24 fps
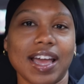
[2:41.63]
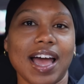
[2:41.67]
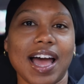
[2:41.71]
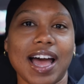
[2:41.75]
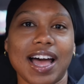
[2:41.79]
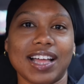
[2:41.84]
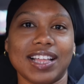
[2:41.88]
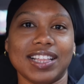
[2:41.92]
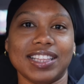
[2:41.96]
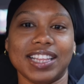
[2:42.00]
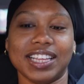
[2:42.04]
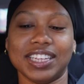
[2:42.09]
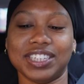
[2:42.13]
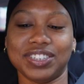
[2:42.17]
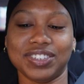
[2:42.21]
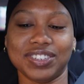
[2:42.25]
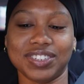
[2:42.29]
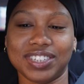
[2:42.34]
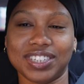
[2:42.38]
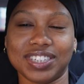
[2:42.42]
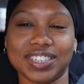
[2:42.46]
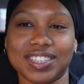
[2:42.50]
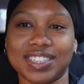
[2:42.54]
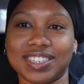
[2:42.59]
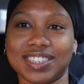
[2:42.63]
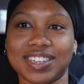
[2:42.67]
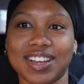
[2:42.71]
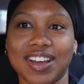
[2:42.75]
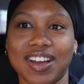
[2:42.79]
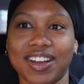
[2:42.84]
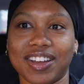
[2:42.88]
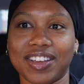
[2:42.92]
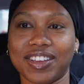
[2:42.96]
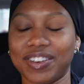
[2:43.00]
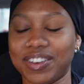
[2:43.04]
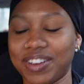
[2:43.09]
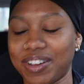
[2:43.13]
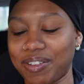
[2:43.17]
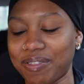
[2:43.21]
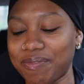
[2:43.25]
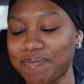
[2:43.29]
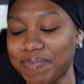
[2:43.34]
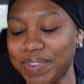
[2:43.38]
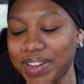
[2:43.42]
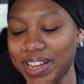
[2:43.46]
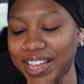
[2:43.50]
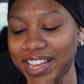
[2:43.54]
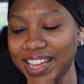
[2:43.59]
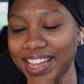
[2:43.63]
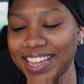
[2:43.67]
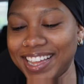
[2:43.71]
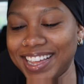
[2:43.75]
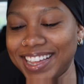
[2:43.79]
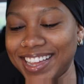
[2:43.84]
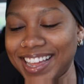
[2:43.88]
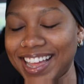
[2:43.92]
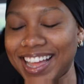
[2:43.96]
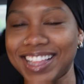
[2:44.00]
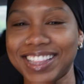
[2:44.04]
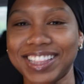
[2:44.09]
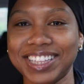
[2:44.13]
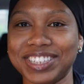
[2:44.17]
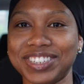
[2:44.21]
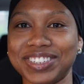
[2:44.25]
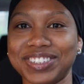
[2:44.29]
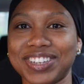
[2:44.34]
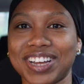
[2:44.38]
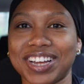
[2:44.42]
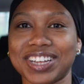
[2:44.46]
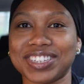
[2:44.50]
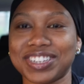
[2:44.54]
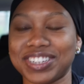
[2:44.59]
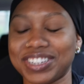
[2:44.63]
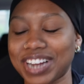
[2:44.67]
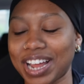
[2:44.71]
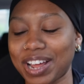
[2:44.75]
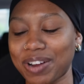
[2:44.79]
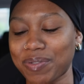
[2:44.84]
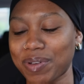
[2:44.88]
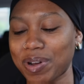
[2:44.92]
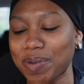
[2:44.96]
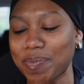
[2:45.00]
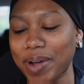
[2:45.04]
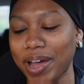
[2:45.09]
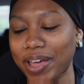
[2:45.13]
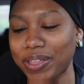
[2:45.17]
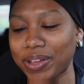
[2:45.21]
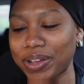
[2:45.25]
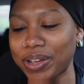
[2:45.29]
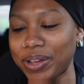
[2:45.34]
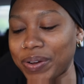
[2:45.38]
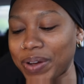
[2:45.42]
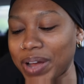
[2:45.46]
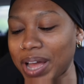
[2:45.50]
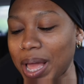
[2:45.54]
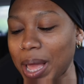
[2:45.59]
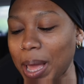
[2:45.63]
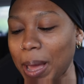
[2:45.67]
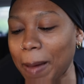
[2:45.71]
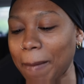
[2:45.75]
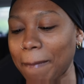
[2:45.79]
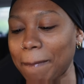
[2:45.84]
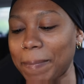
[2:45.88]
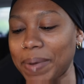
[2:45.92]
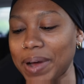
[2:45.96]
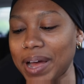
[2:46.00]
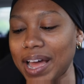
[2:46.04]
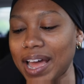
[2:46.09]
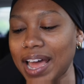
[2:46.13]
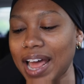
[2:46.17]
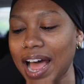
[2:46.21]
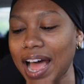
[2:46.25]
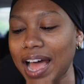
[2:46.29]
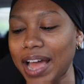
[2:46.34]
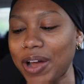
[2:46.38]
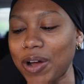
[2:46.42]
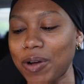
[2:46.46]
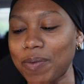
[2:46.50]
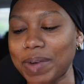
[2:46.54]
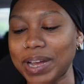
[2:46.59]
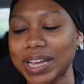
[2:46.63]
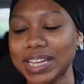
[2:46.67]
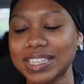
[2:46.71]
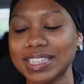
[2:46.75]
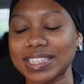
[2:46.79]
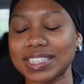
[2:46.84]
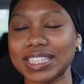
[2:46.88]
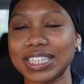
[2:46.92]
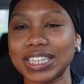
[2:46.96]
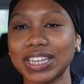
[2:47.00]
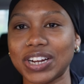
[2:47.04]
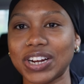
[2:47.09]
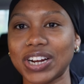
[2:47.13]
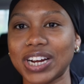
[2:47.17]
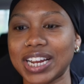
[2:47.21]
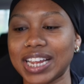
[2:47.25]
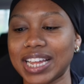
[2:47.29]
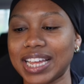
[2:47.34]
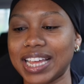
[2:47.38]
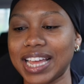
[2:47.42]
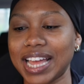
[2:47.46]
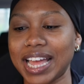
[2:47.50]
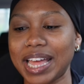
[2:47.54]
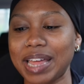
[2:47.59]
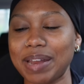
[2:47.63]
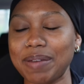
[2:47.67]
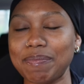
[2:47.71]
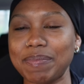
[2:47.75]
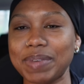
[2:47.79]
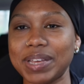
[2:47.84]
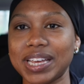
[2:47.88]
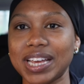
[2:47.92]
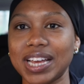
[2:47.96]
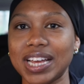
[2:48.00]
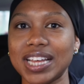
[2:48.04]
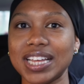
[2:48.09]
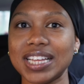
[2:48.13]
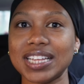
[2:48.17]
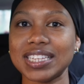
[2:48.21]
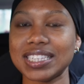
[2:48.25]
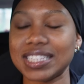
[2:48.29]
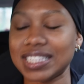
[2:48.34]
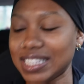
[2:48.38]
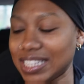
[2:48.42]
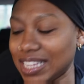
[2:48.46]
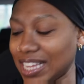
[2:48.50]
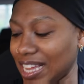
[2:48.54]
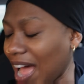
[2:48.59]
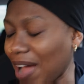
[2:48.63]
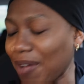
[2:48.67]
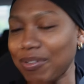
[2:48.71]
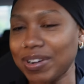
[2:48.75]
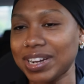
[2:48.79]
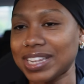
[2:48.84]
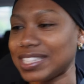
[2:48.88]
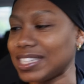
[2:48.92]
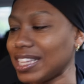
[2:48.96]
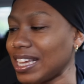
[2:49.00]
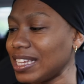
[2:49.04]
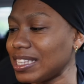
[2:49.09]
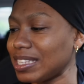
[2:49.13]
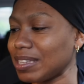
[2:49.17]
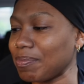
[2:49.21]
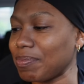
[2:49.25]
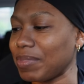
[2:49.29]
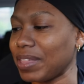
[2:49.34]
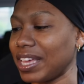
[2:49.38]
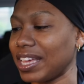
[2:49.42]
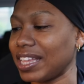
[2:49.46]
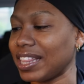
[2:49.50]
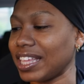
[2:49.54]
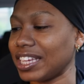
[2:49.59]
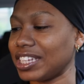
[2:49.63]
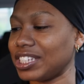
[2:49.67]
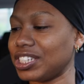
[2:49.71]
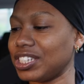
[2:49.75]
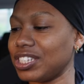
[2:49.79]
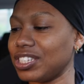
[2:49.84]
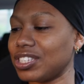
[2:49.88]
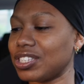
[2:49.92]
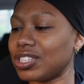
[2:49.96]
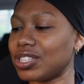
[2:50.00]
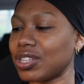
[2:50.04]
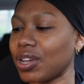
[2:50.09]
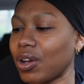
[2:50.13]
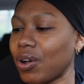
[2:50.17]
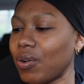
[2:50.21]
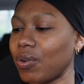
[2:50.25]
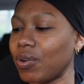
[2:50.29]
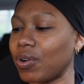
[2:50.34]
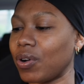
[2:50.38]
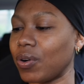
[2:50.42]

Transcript: I'll let you just talk, you know, but I'll let you talk to her. I don't want to bother you, but I hope I get to see her again because I want to say something, like she's so